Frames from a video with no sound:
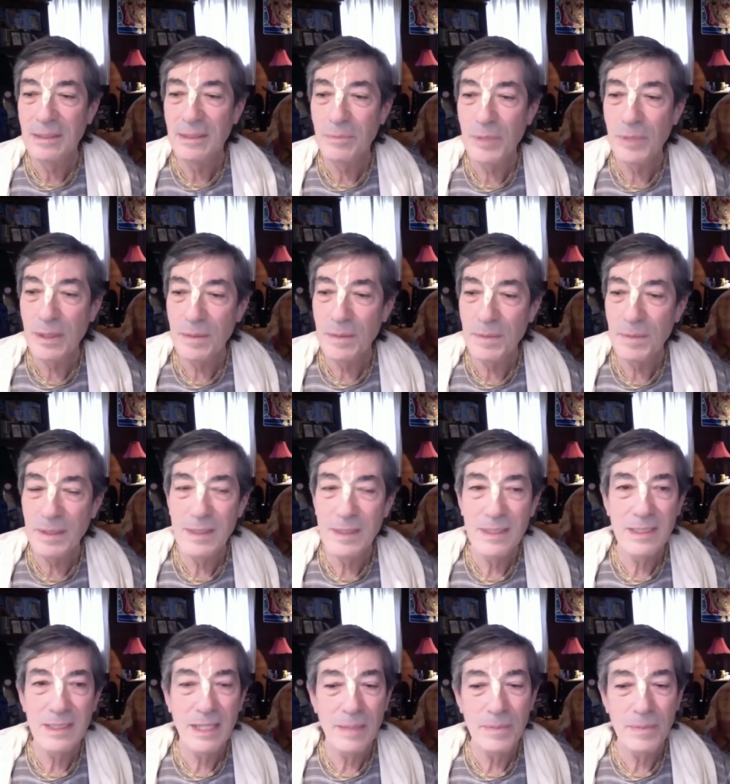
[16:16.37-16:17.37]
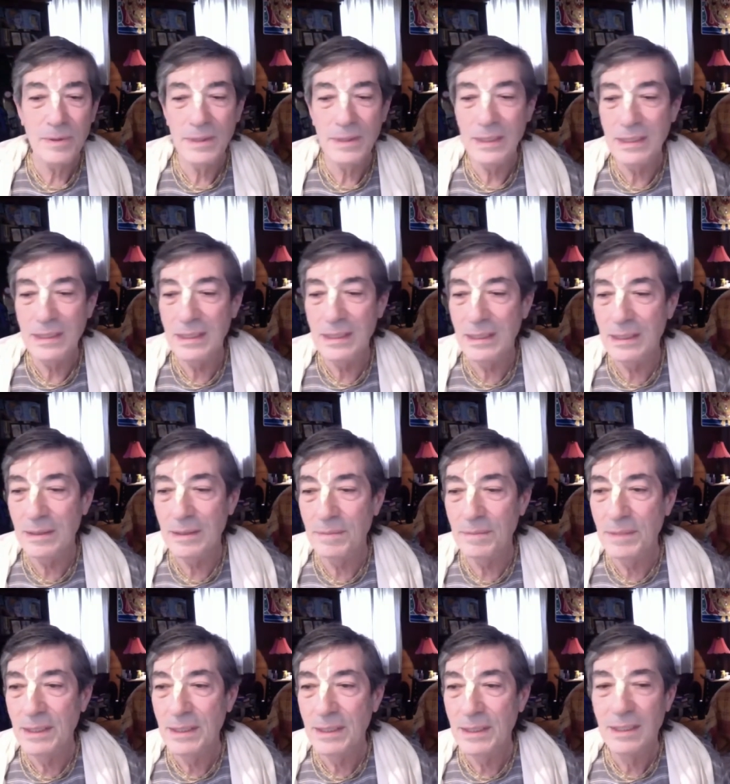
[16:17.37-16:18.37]
Prabhupada disciple, and
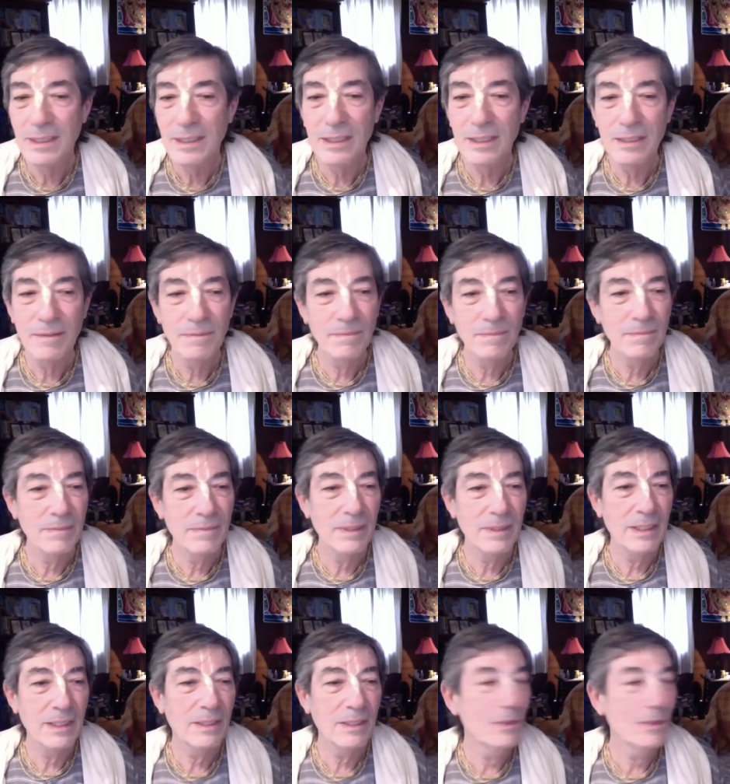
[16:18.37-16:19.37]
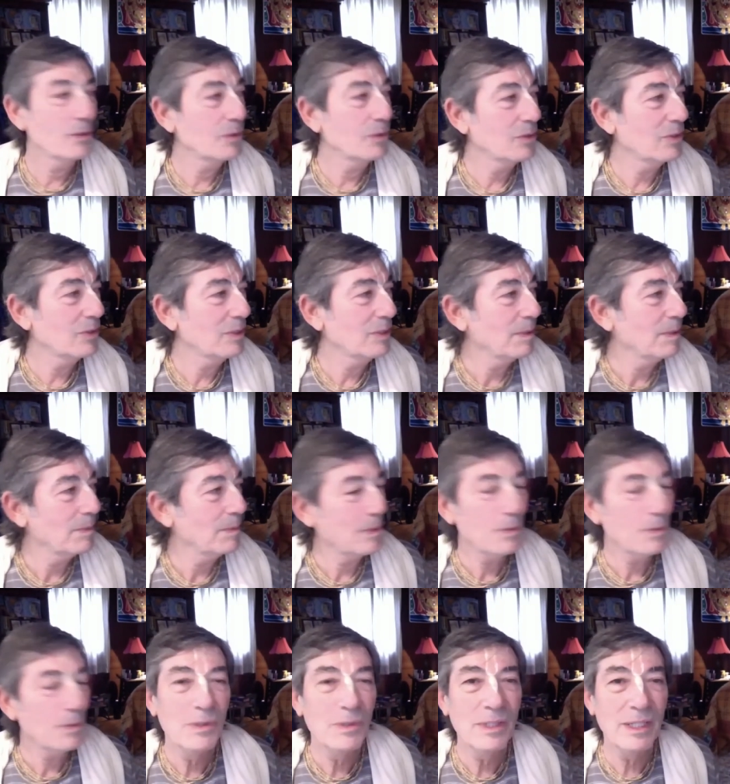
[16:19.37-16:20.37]
uh, Guru Kripa
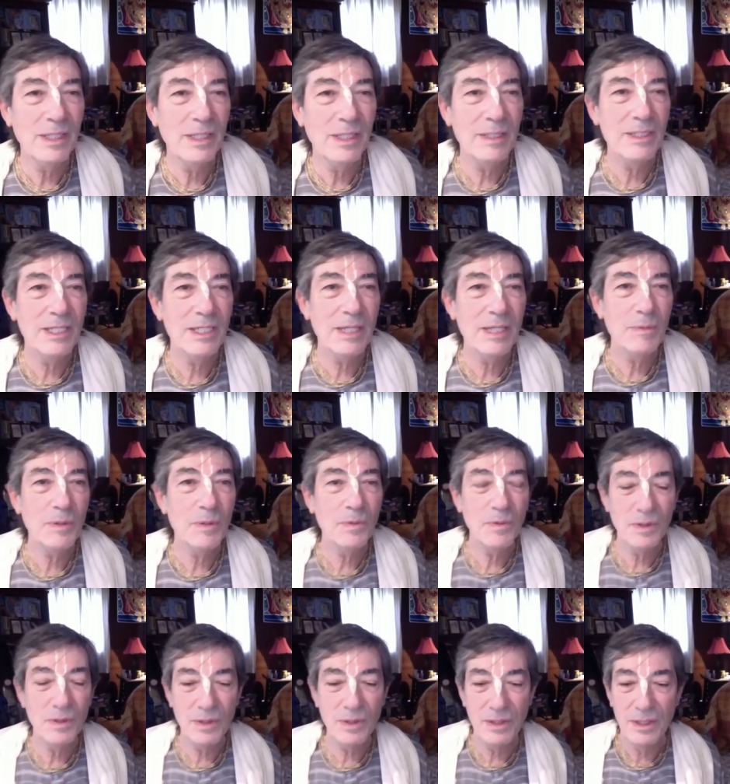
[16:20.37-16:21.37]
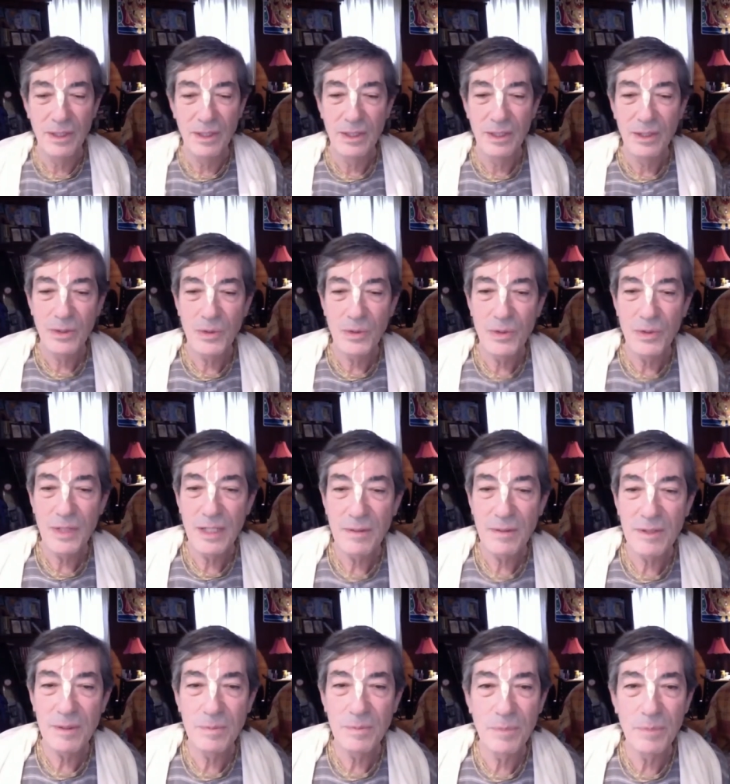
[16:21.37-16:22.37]
Prabhu had a table with Guru
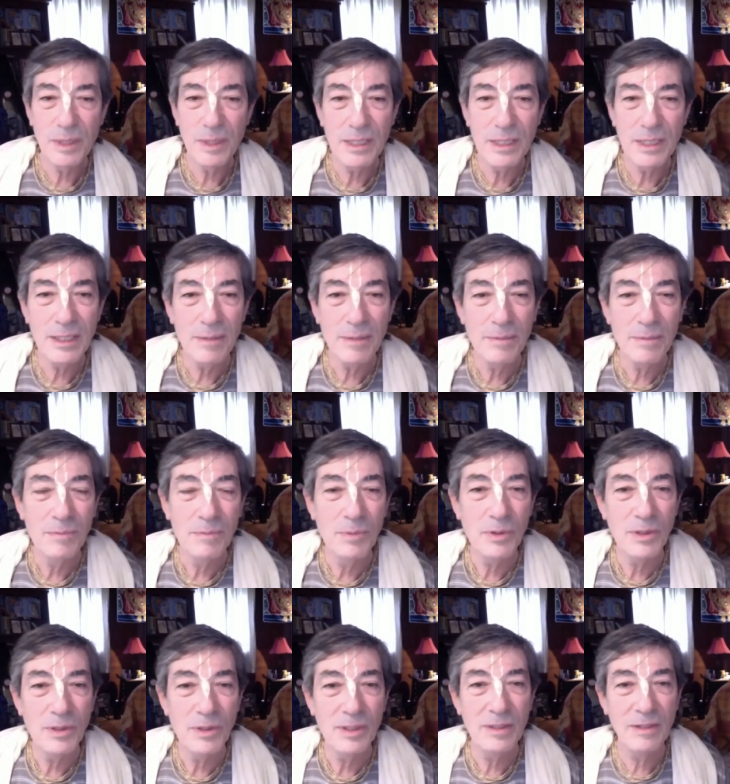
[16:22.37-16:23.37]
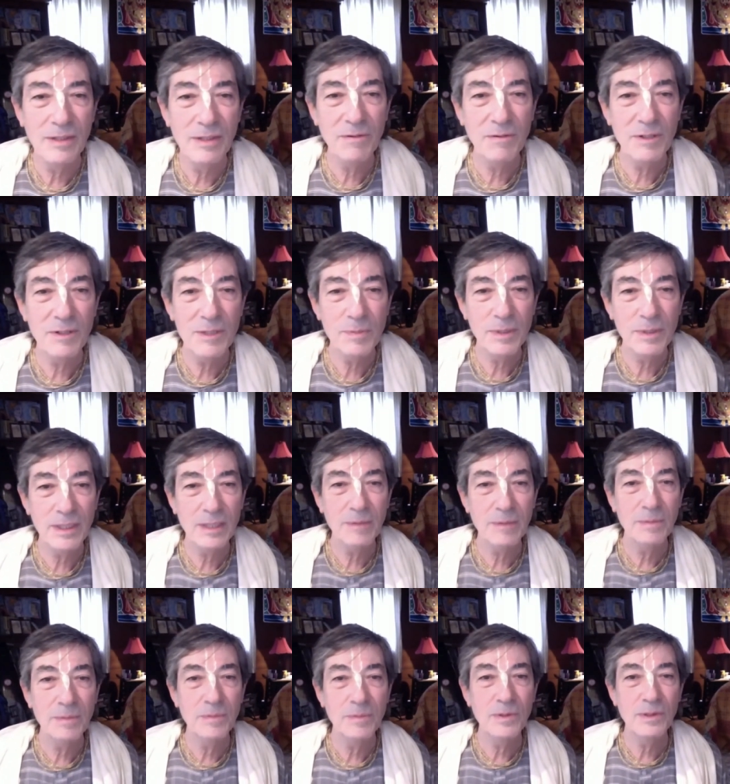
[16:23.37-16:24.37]
Dev's Parikram book, the first
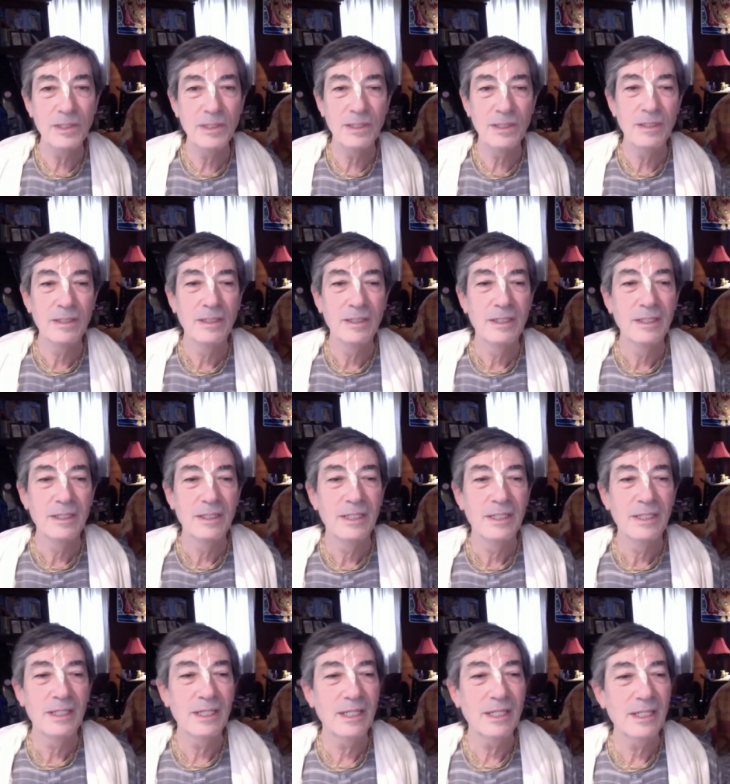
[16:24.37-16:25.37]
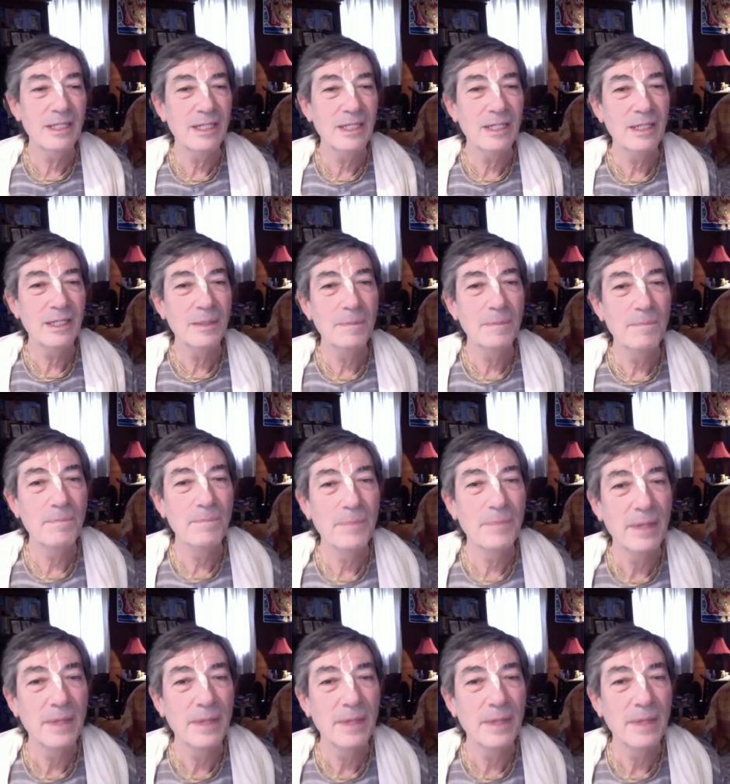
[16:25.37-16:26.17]
Parikram book. And um,